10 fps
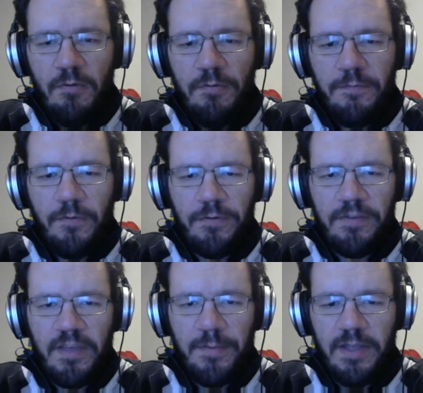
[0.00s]
for
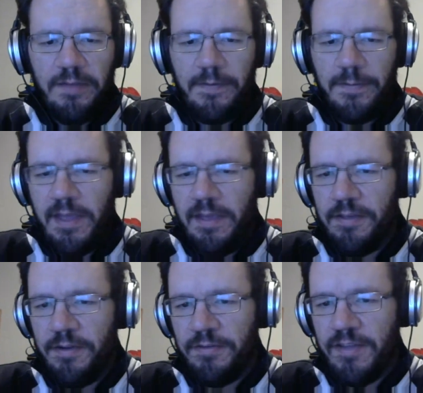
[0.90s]
somebody from the
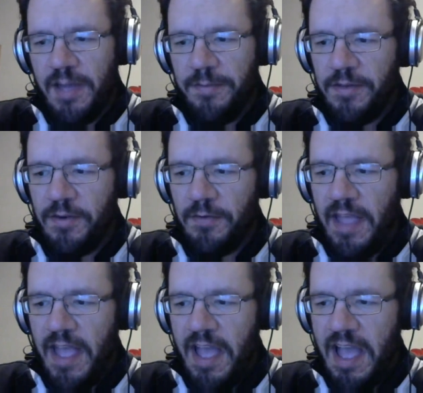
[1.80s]
Eastern time zone,
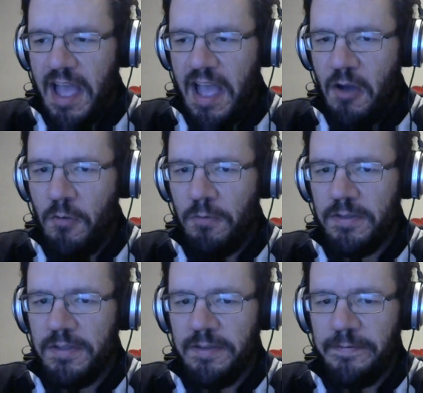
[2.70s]
how
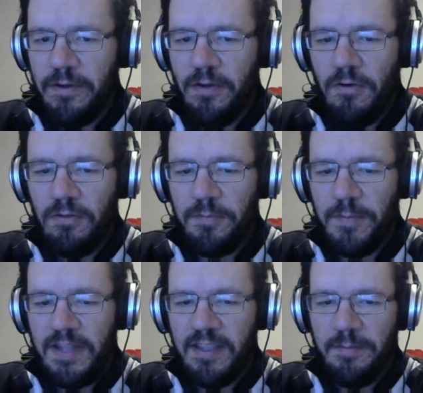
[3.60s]
difficult
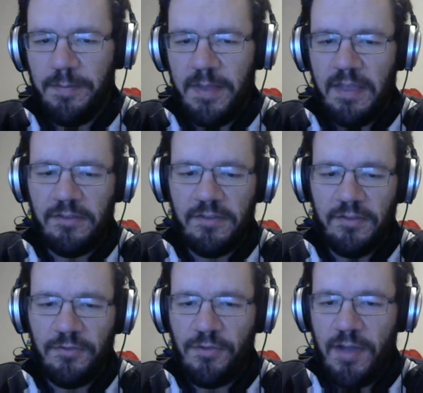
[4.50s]
might it be to
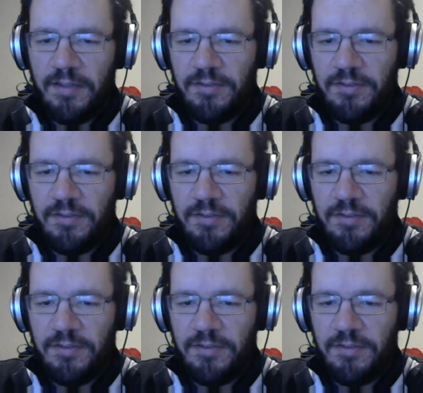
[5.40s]
try